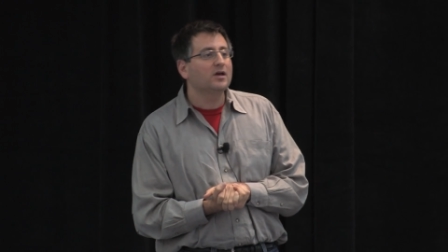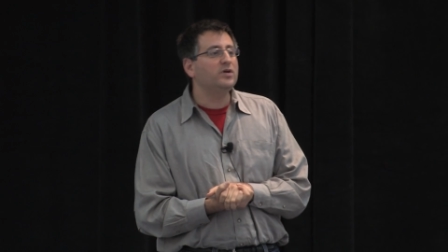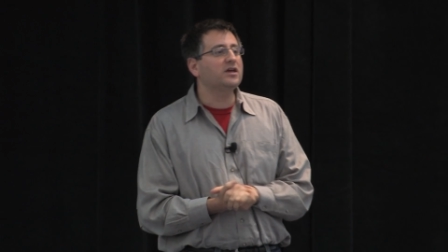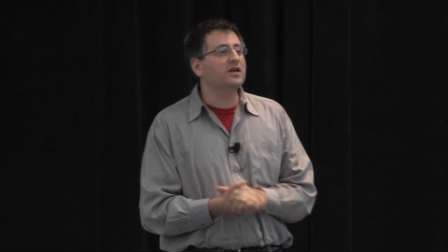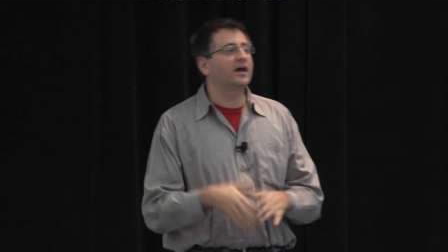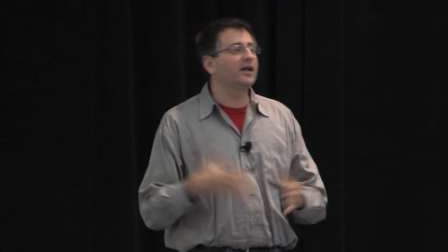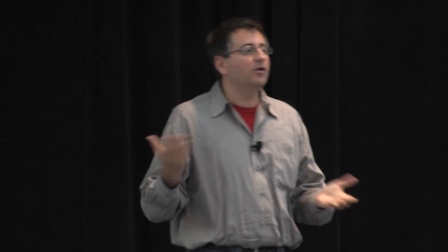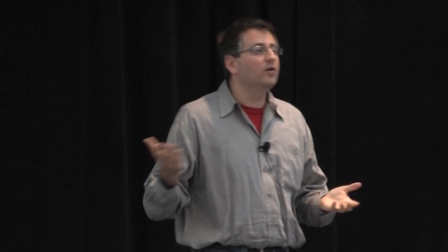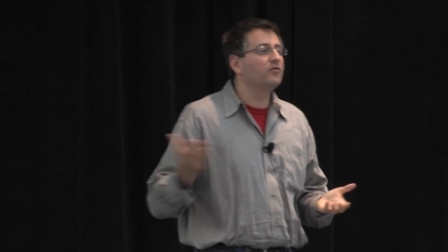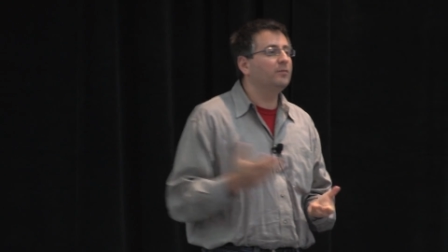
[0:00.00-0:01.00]
peaking at
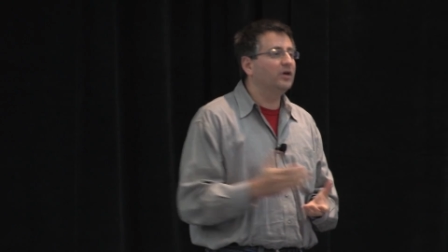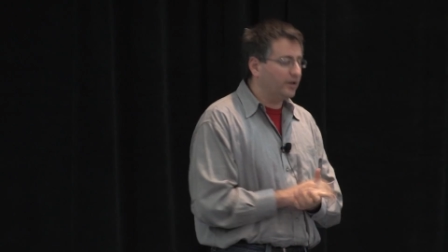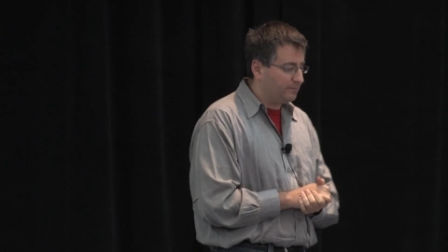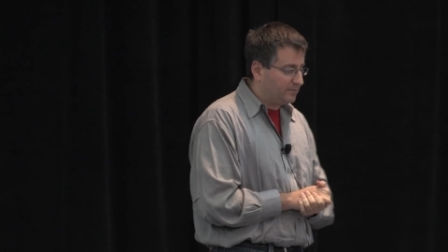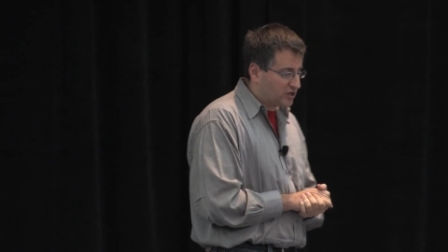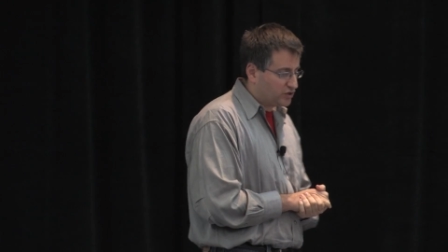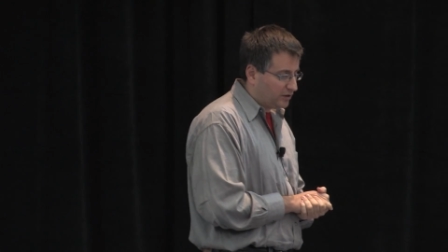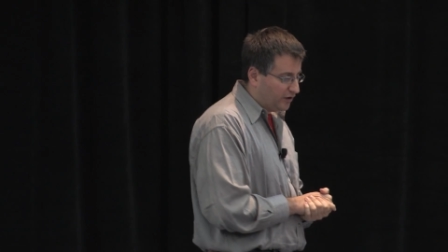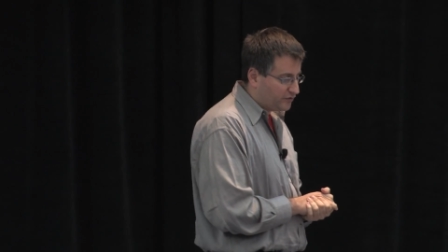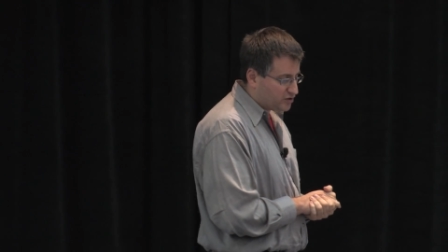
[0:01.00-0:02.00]
over a million, actually
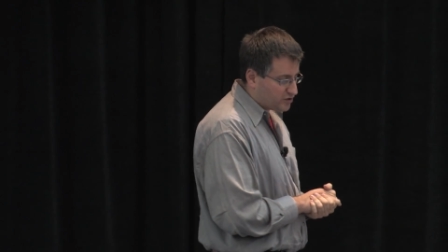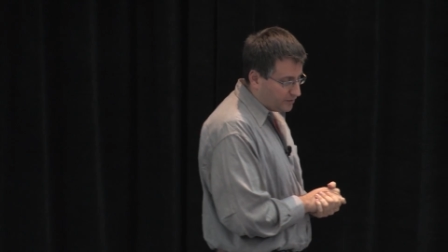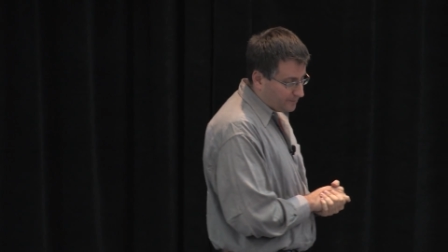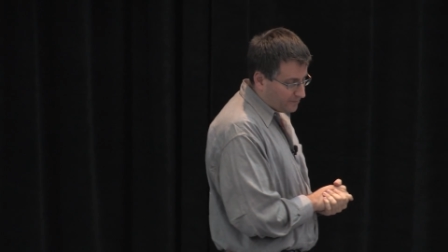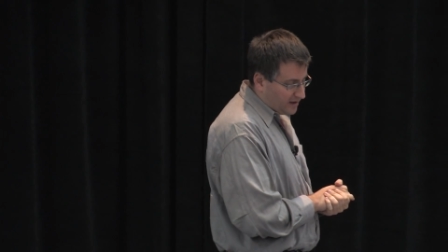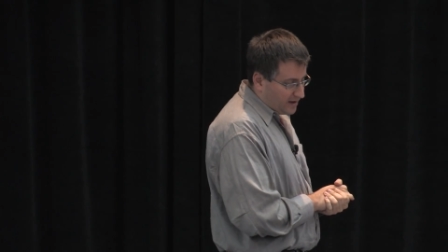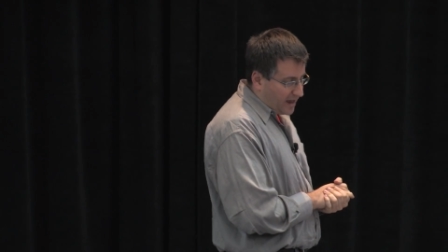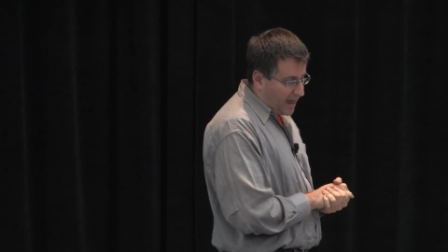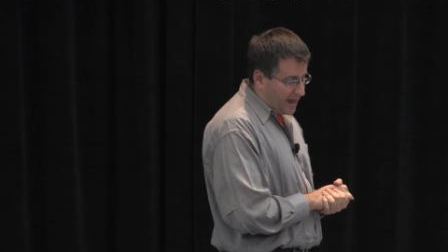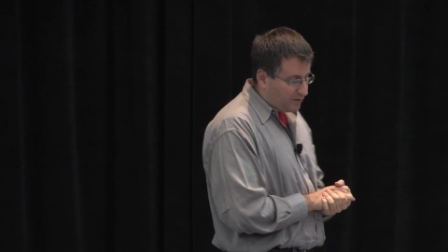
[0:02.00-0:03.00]
close to two.
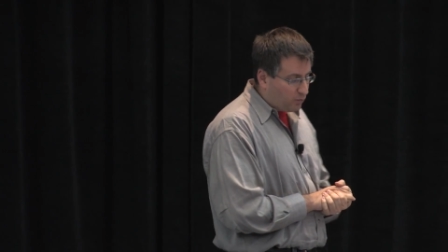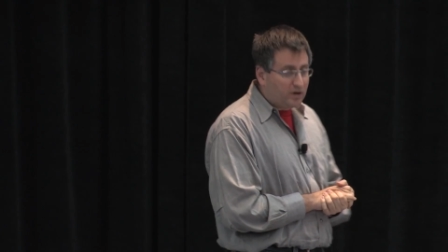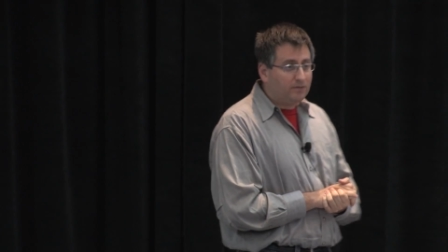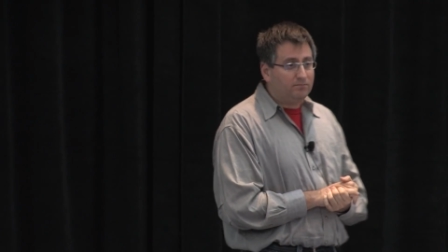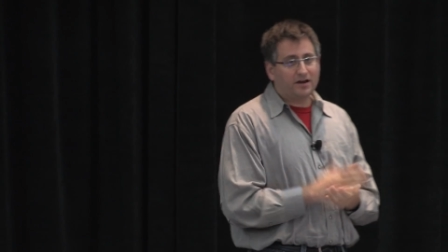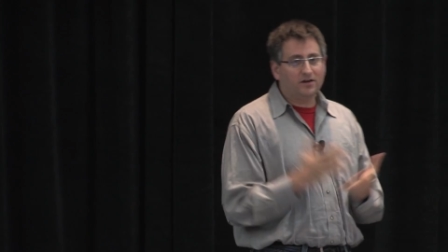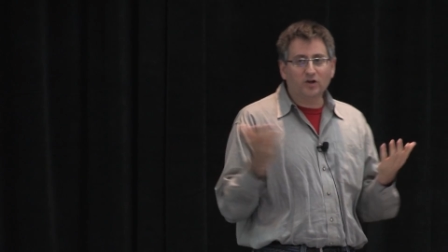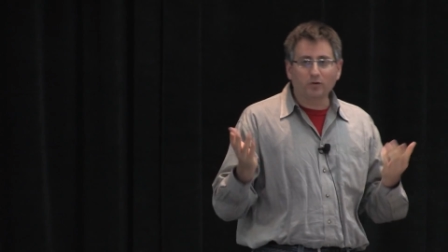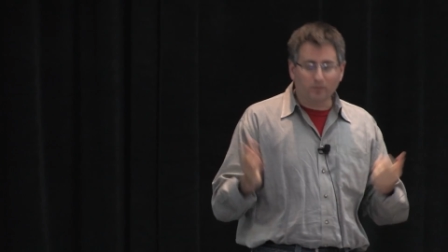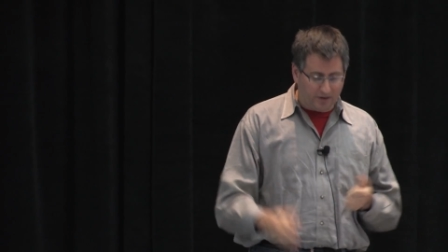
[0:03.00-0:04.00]
And we, like I
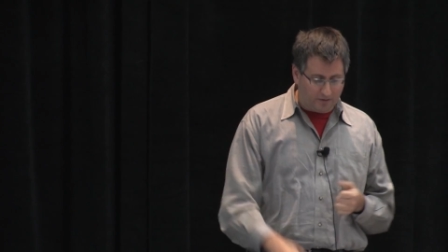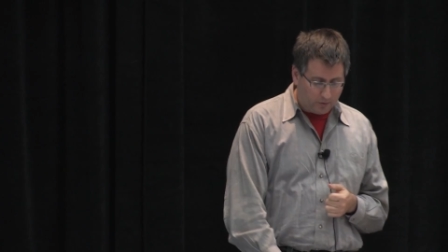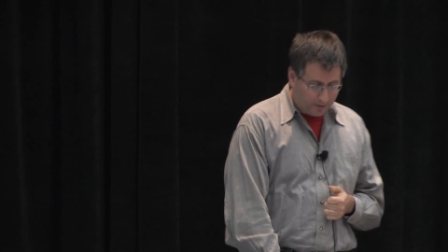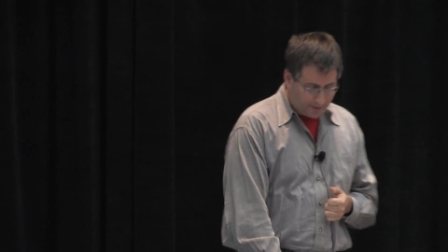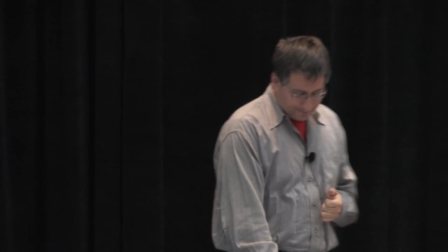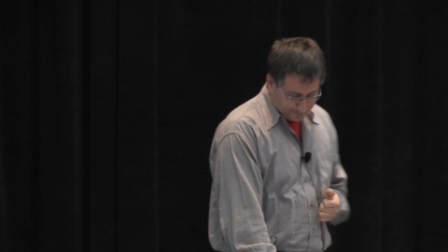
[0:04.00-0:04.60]
said, we run everywhere.